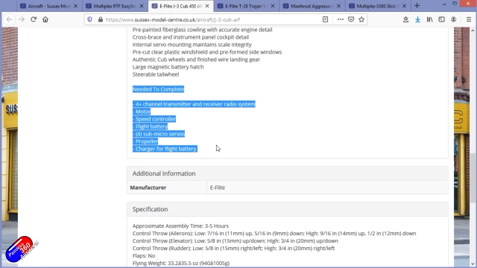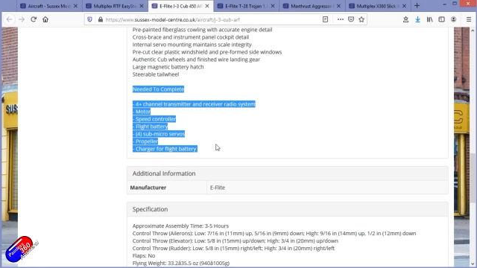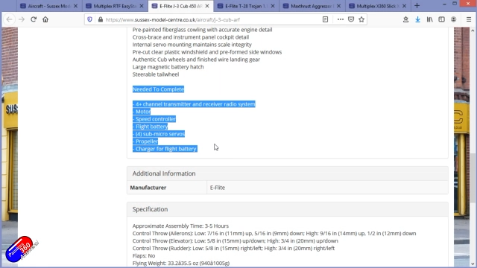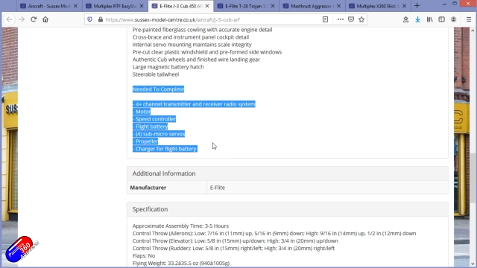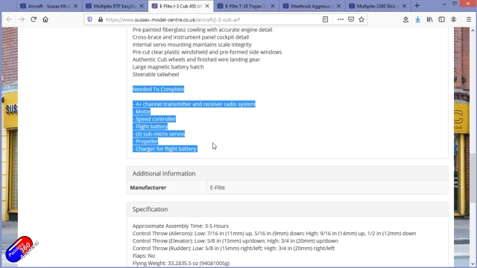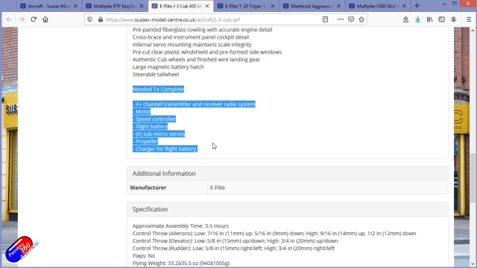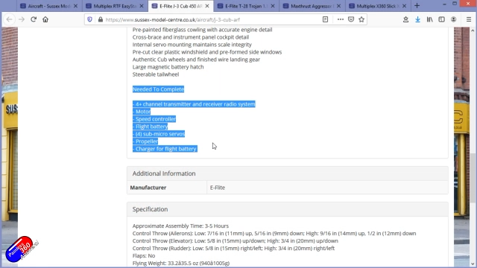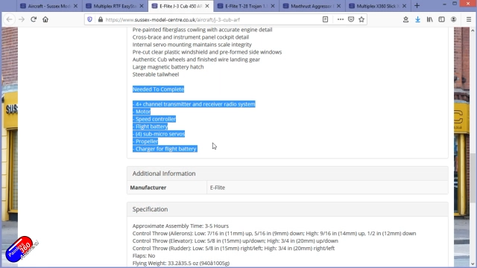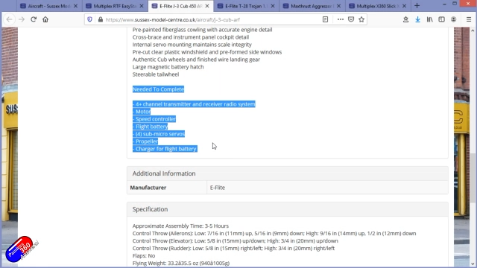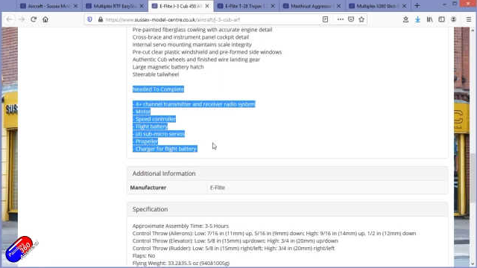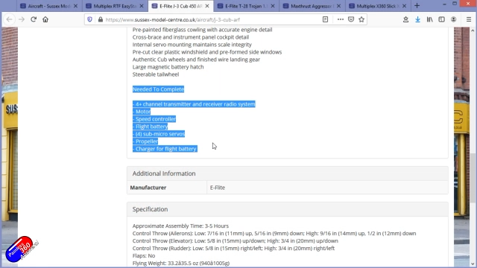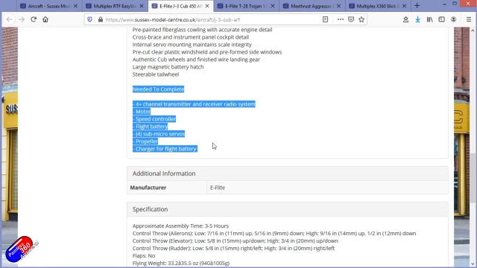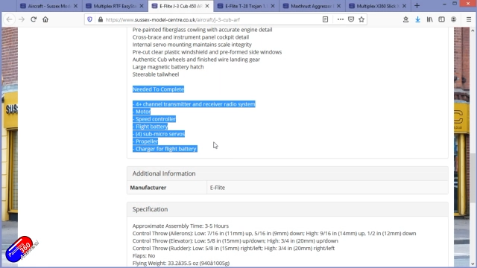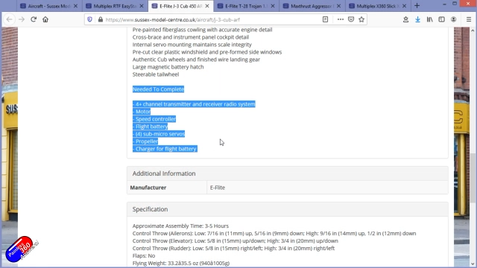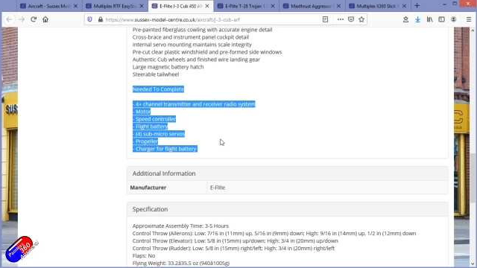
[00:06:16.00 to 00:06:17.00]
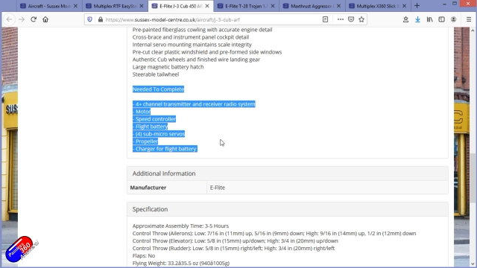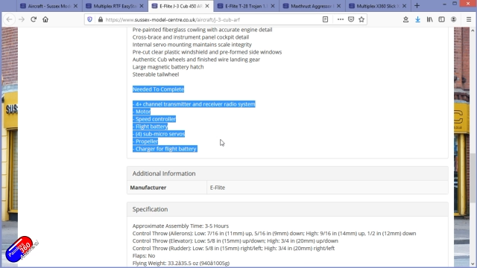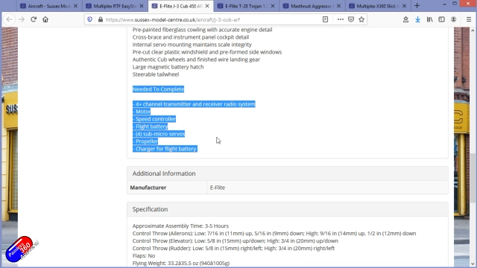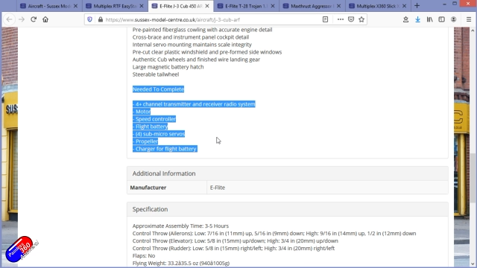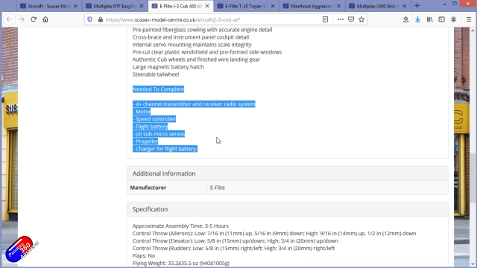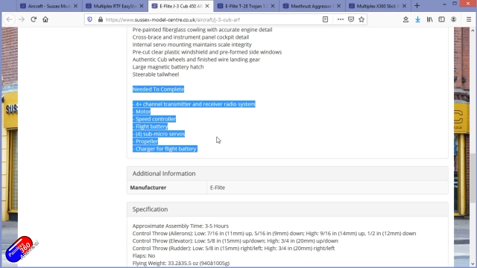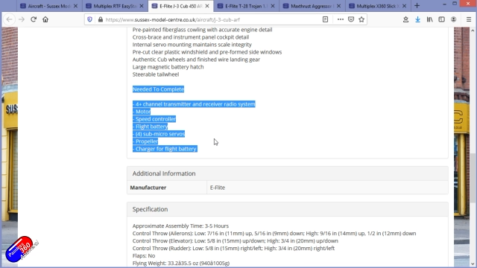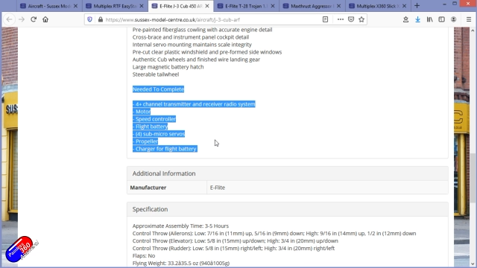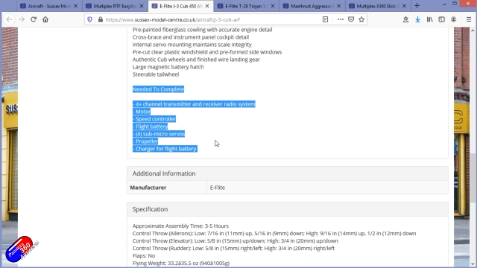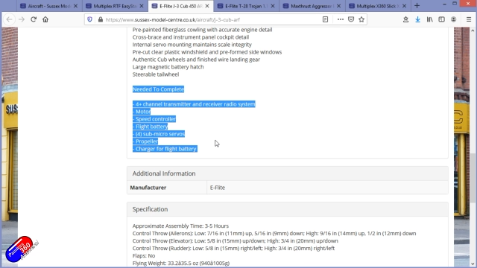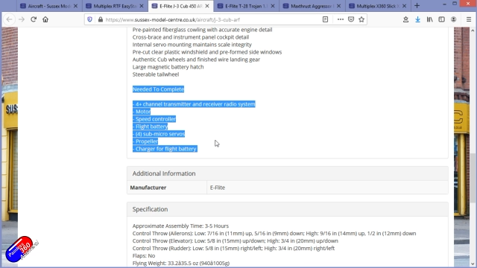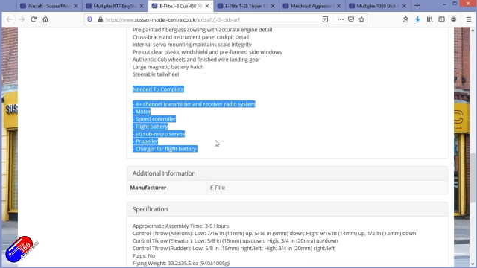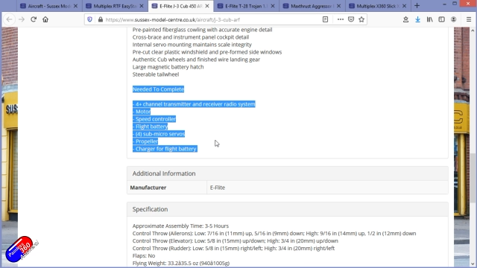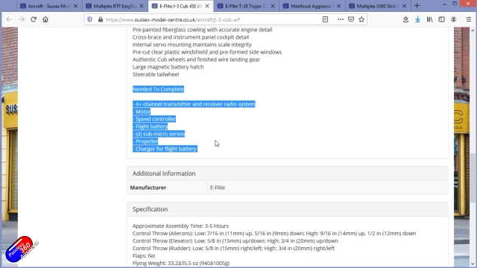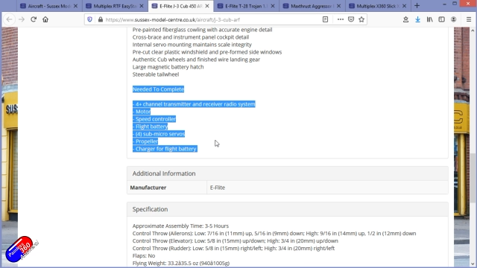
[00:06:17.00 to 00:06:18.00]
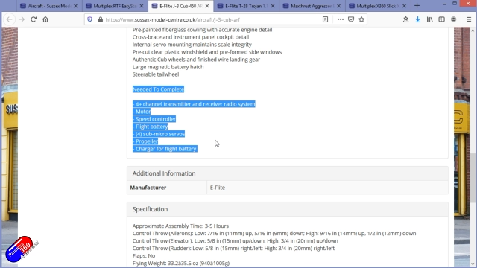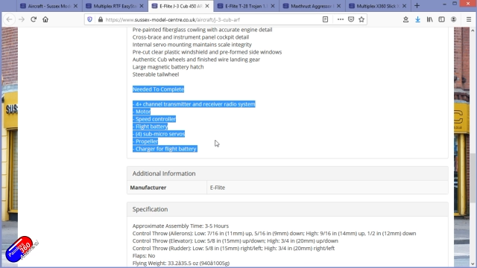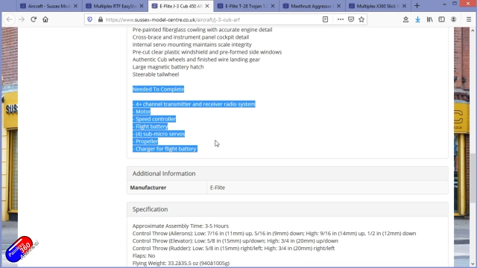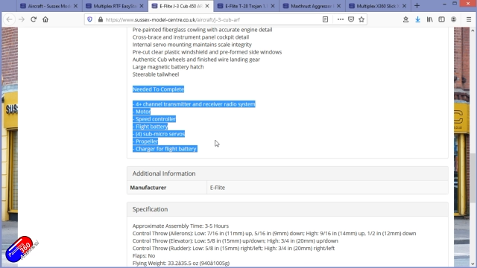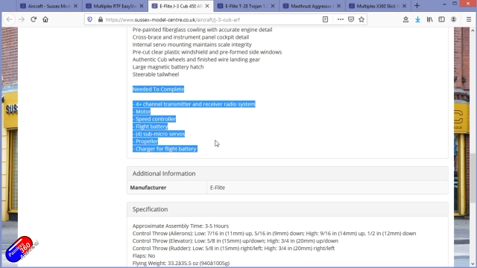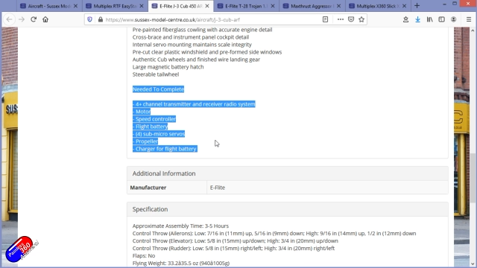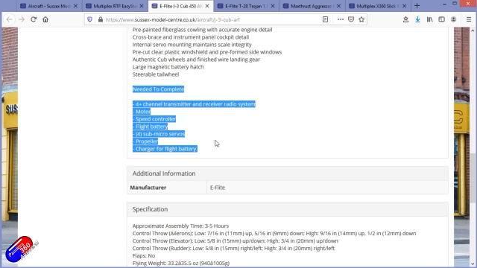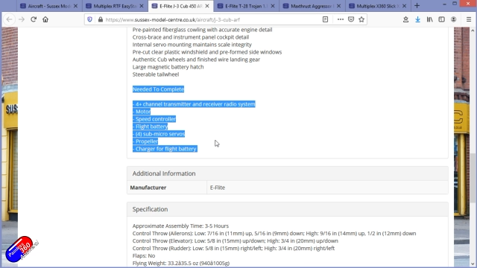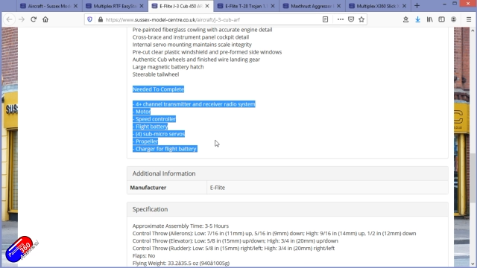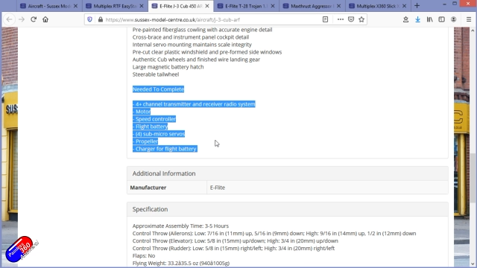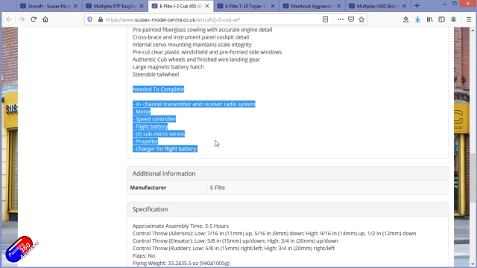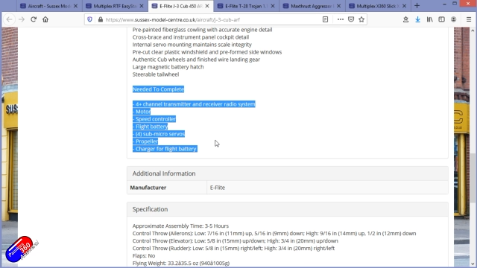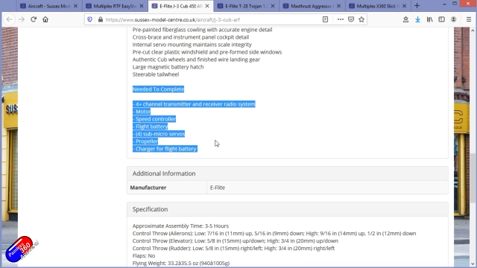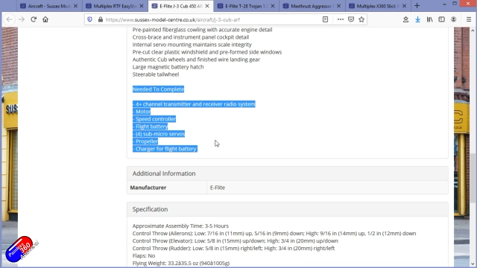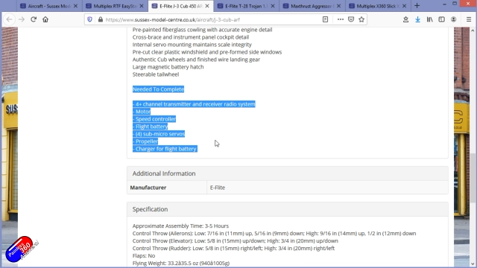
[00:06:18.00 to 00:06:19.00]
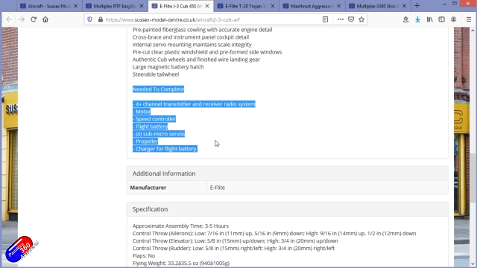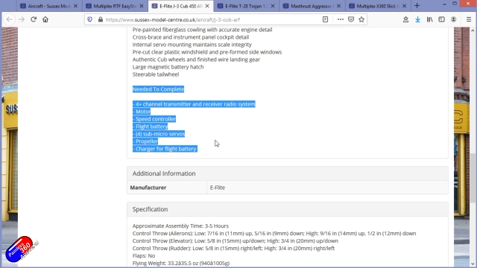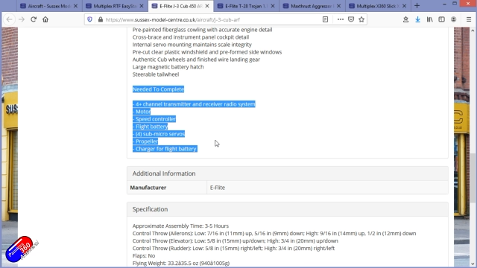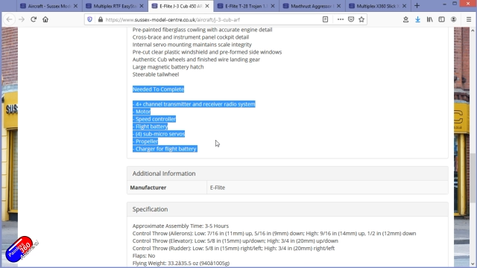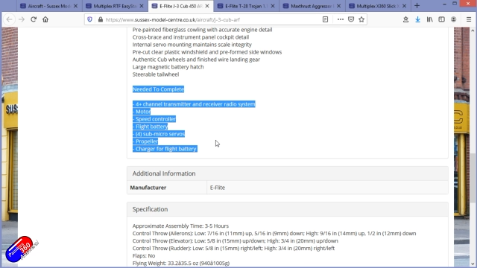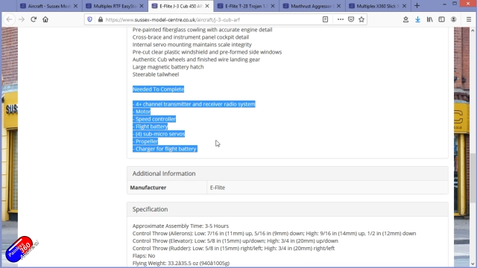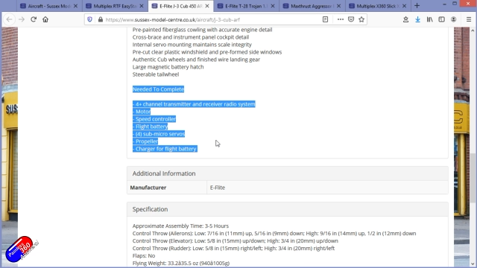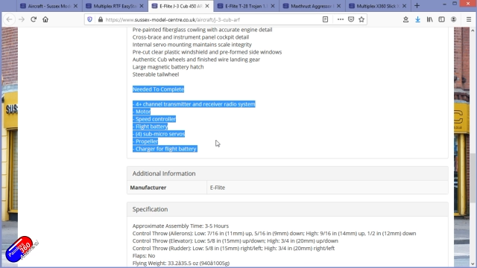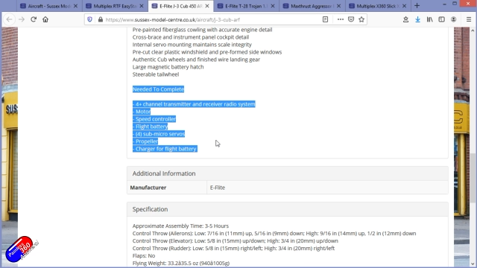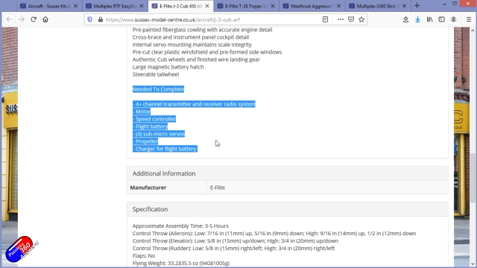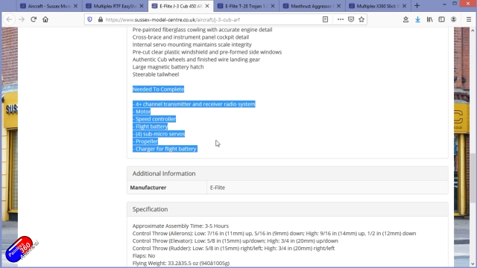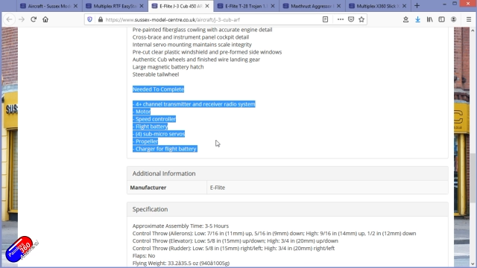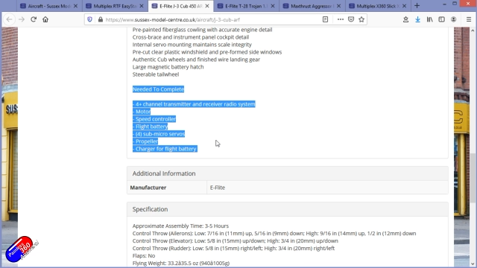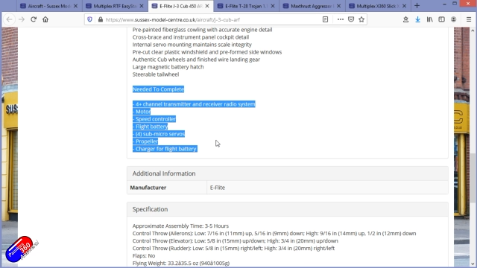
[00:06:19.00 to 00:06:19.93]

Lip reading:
Nobody's mouth can be seen.